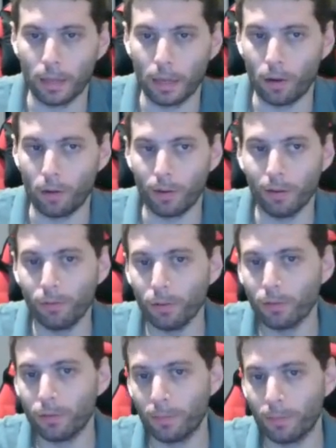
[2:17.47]
Now, if
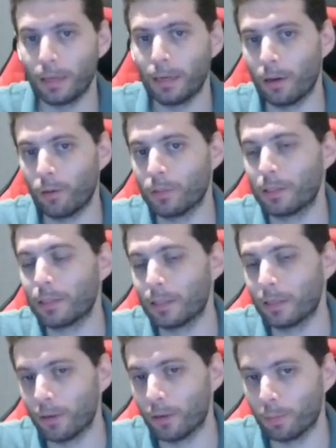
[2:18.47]
you're familiar with
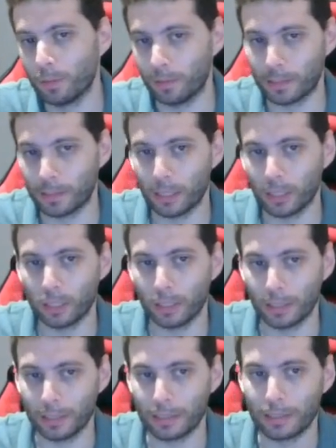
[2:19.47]
CVAR
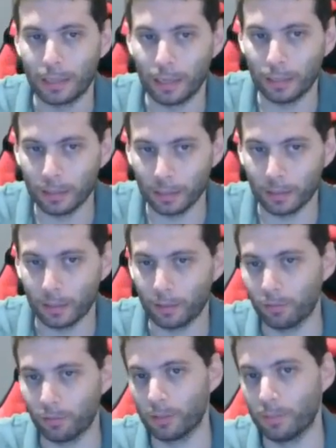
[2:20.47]
optimization in standard
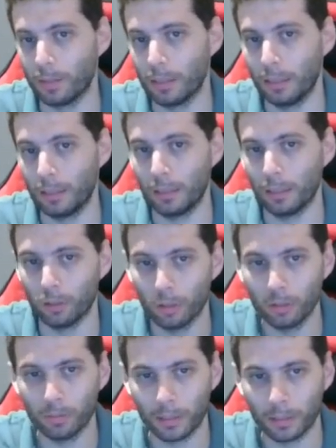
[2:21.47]
reinforcement learning,
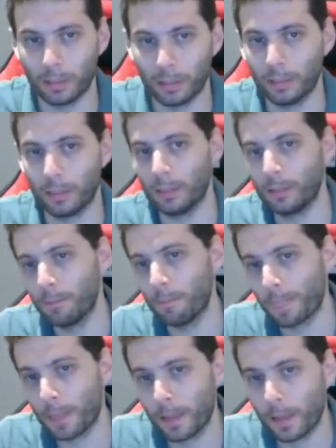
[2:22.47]
not MetaRL,
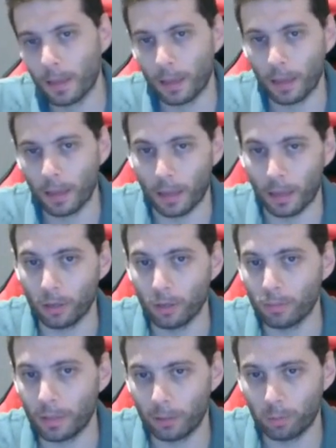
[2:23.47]

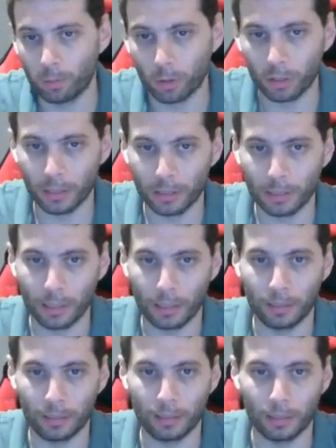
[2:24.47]
you might worry
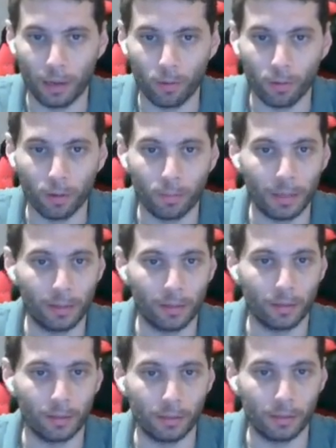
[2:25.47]
that our
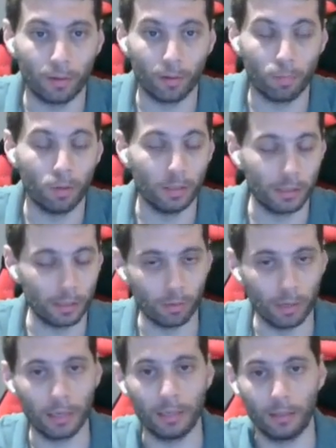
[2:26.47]
method or policy
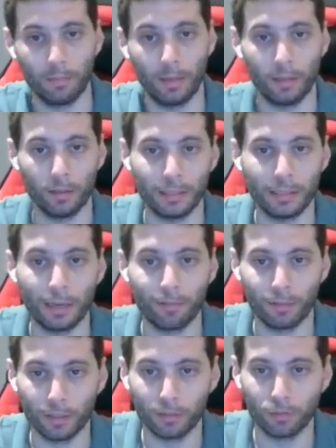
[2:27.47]
gradient method
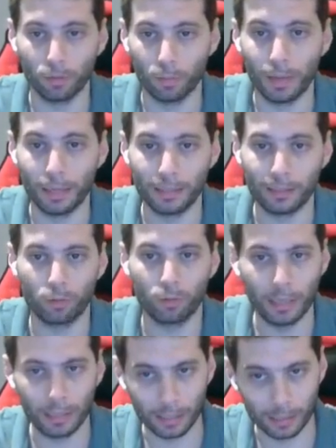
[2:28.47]
suffers from biased
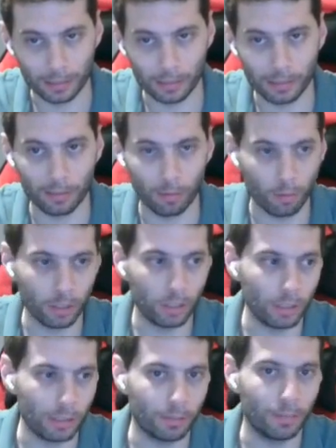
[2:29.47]
gradients,
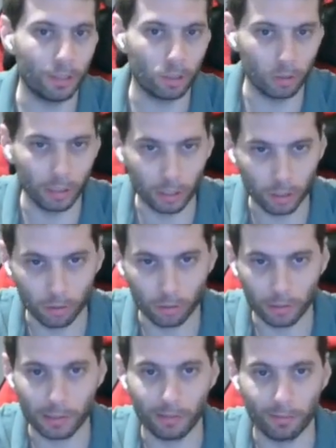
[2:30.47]
which is a major
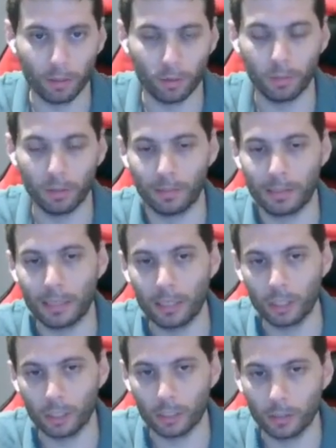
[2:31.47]
issue in CVAR
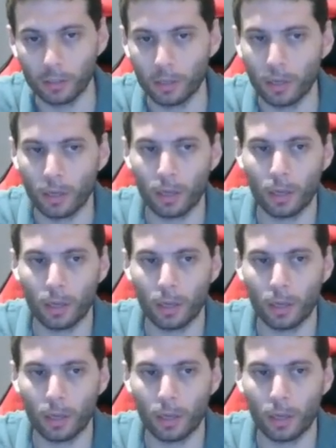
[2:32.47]
optimization.